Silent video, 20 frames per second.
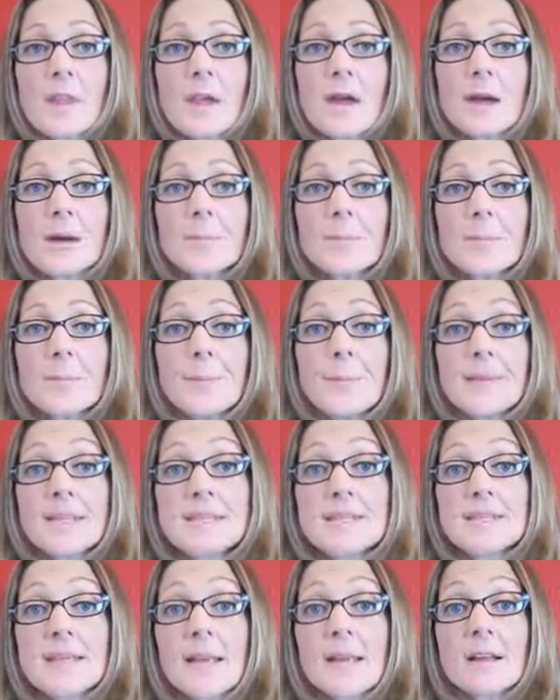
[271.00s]
But the
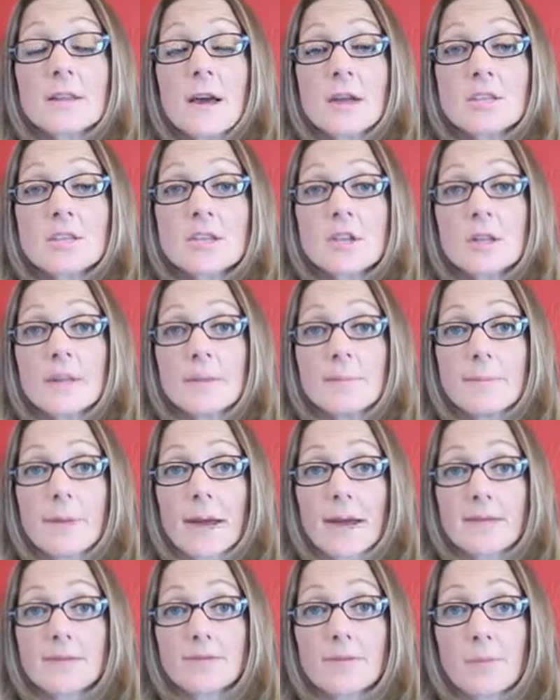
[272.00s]
psychological
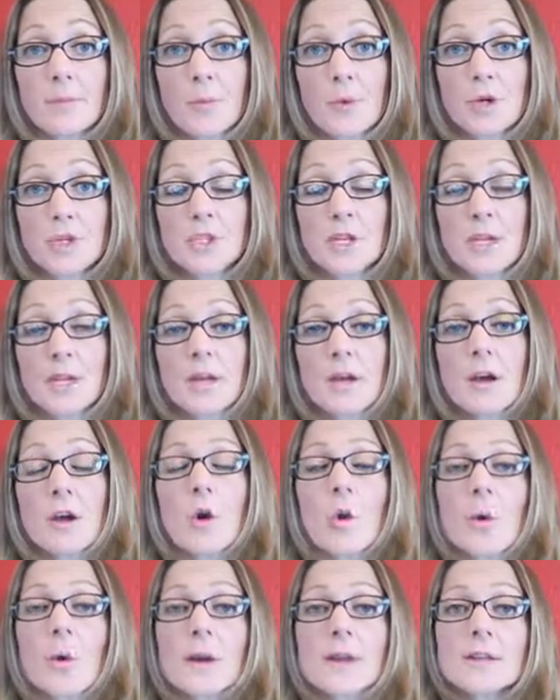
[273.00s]
impact of abortion,
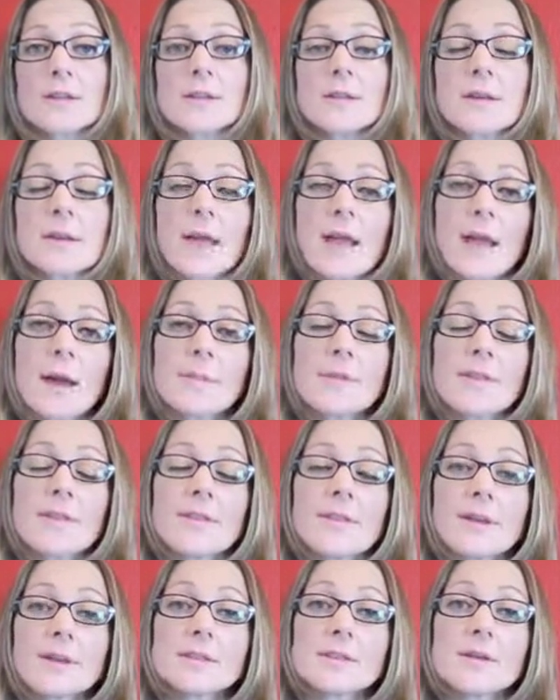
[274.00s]
according to the camp that
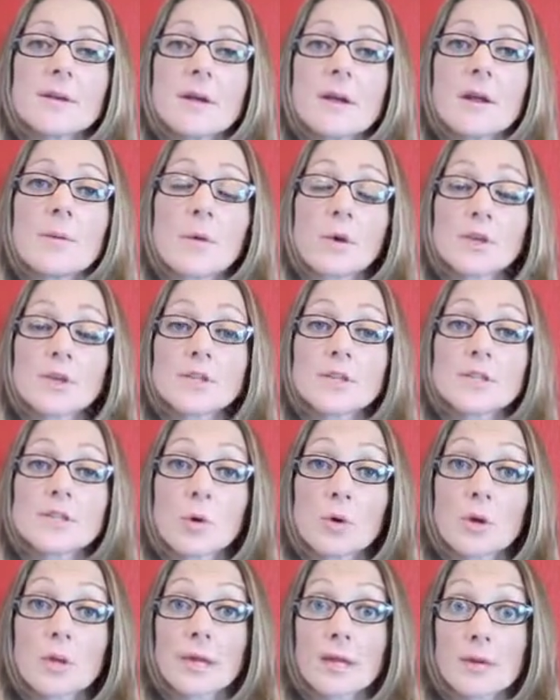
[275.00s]
thinks that abortion is
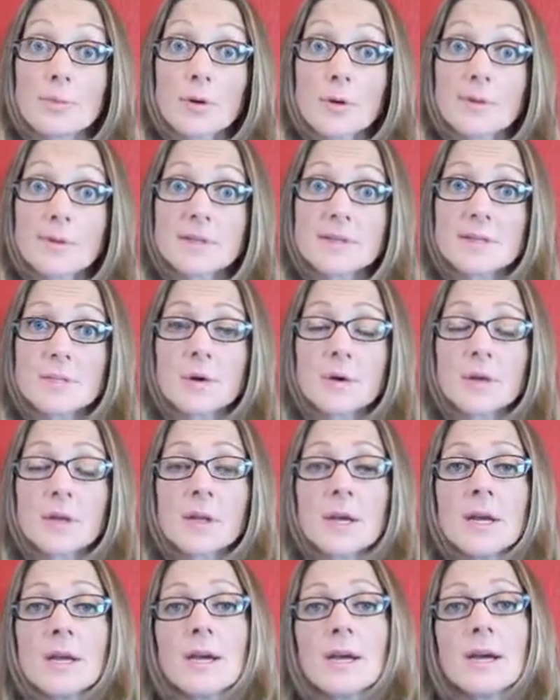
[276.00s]
morally impermissible,
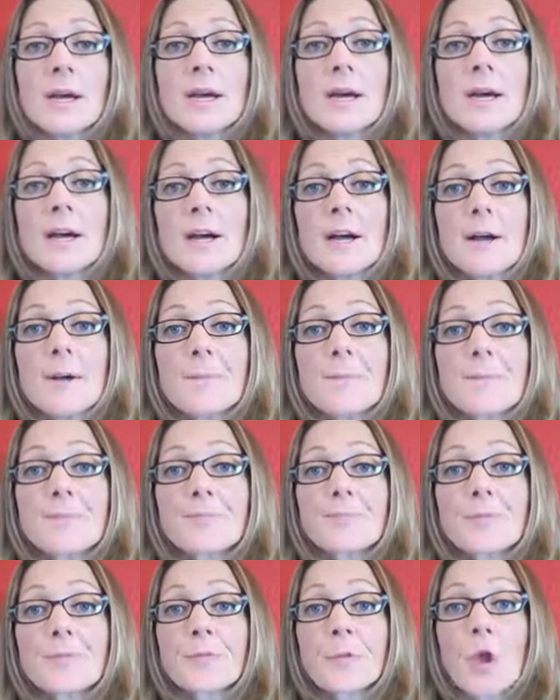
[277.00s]

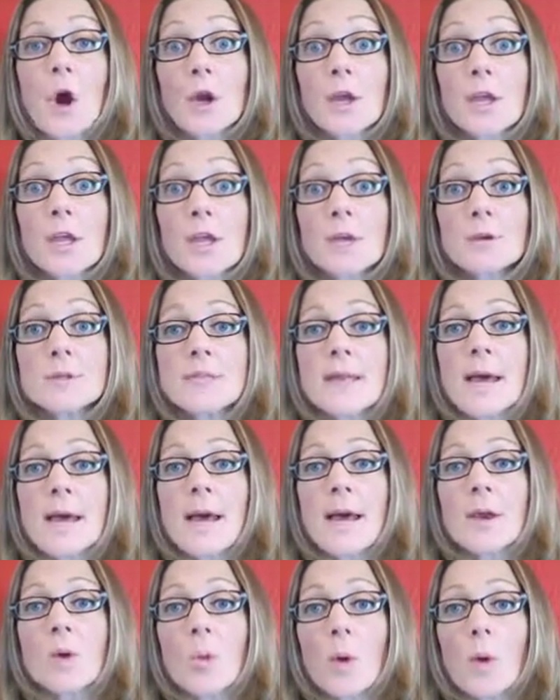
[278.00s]
argues
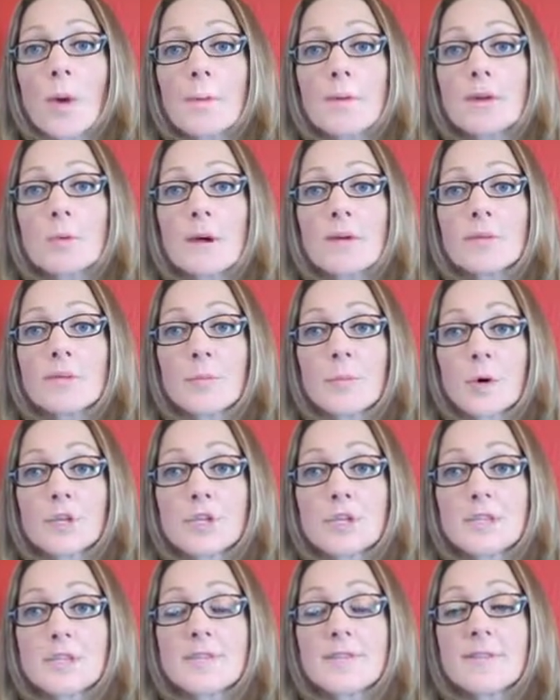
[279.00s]
that women who have
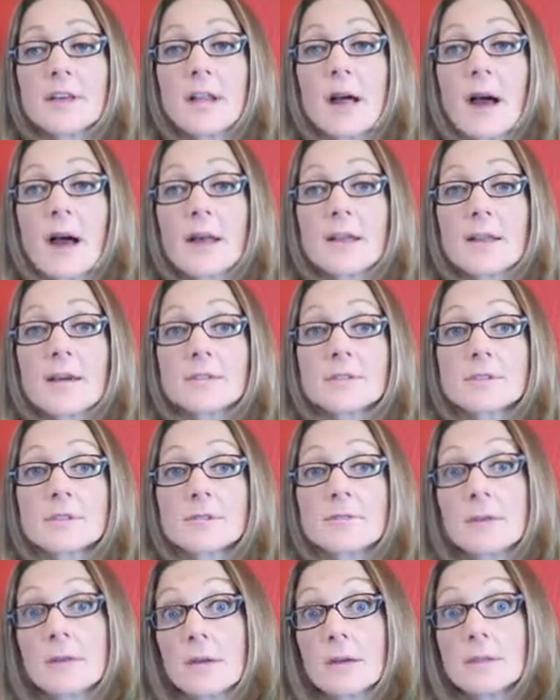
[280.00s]
abortions feel high levels
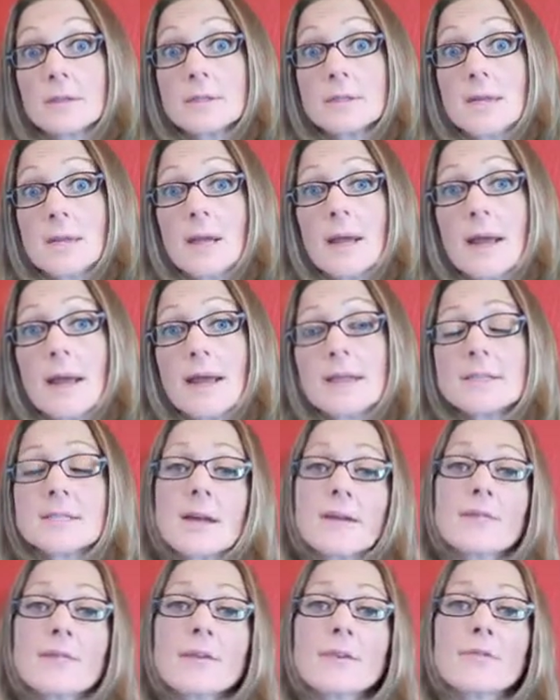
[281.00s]
of guilt and
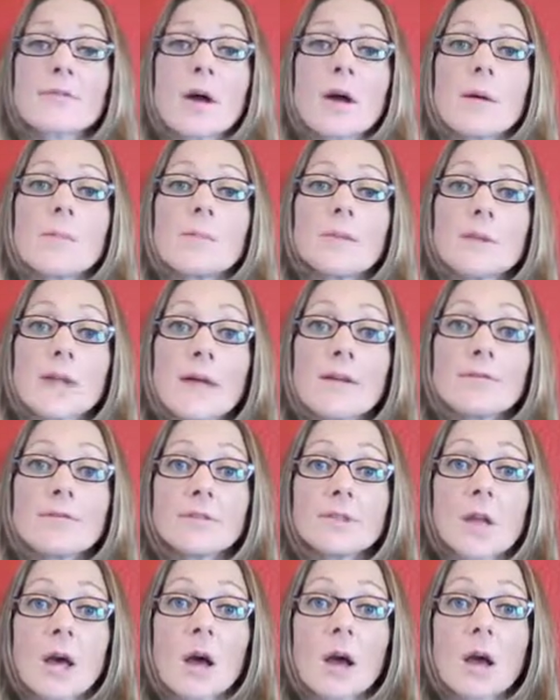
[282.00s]
suffer from
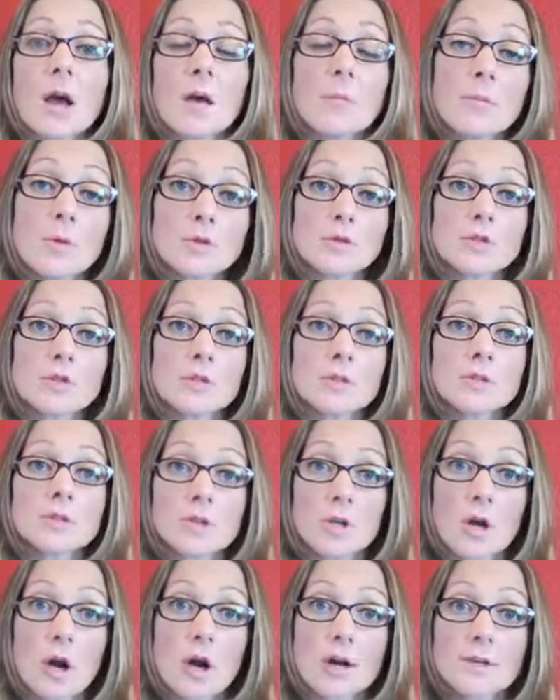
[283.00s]
lifelong emotional
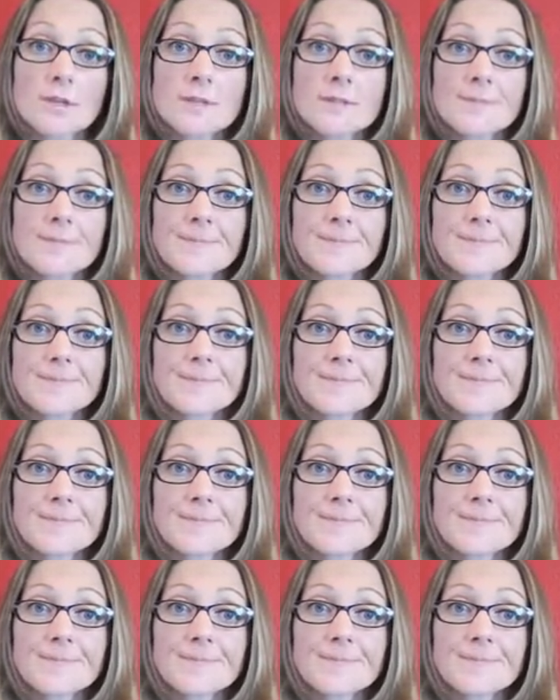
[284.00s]
scars.